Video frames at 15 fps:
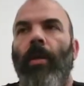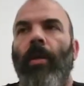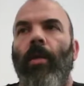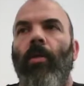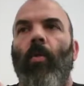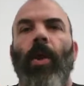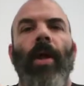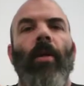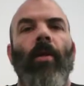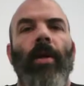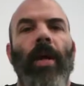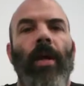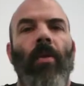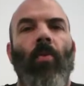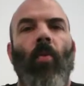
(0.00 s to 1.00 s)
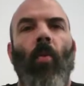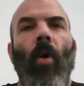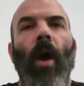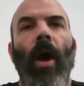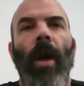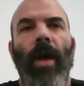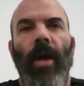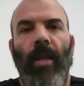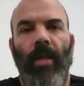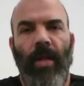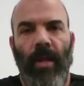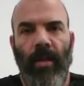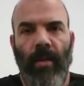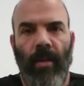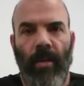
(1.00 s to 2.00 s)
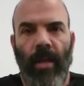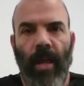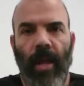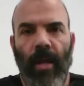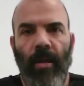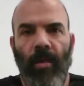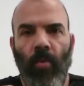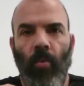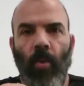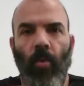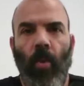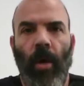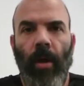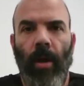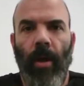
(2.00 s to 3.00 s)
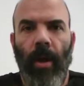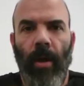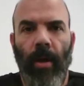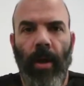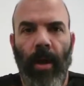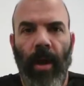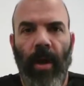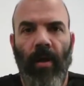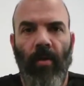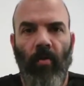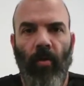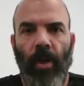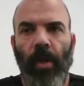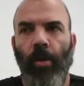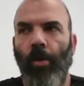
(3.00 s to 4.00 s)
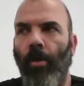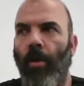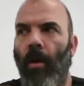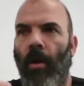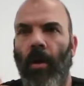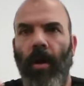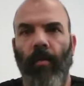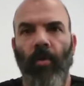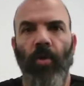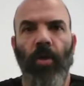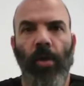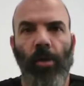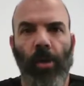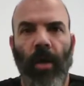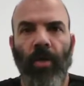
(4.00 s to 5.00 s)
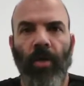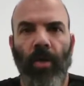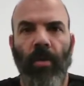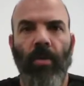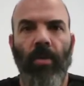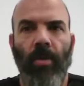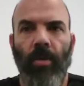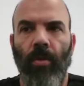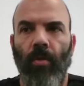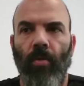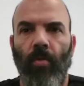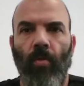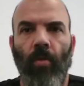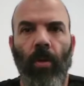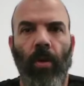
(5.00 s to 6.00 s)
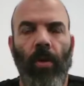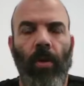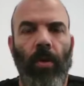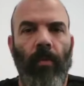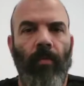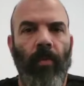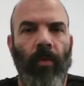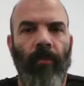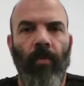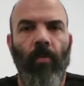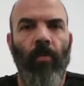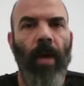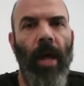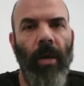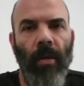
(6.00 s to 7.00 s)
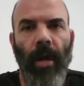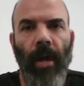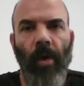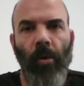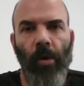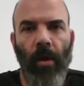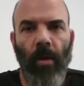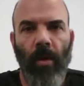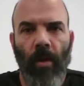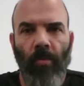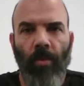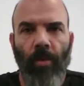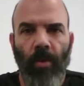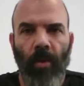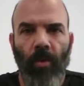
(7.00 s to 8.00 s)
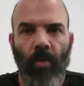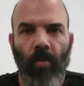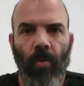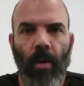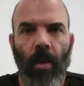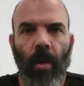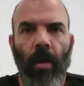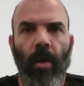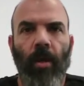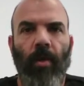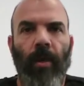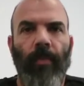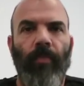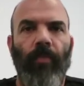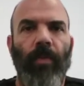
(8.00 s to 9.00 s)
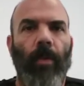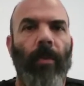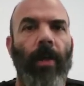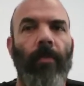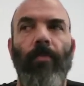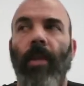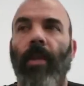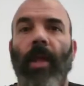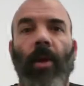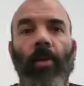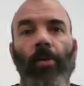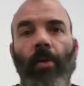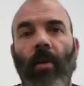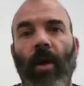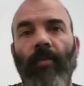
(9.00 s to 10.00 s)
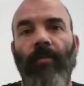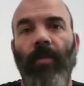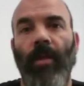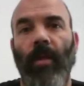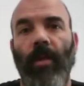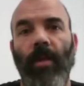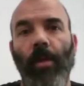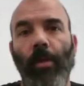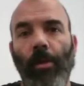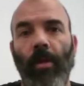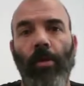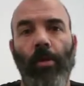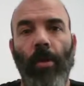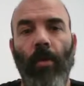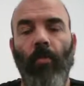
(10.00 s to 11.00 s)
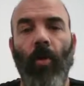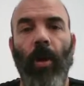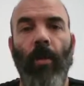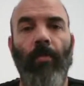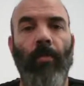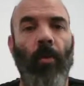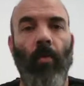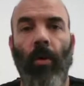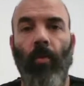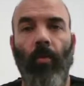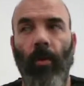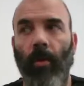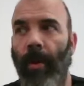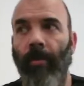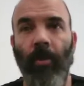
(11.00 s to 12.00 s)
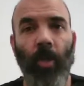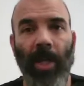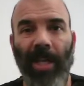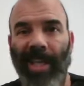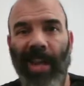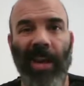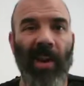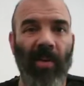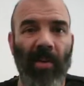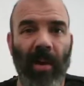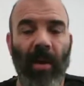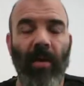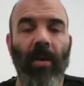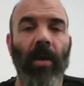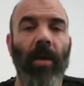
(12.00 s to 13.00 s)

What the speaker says: the way I look at it, why at the end of the day do we want to risk our imaging session to a few bad clouds that have come through? Right? There might be clouds that are off in the distance somewhere, but we're imaging that area.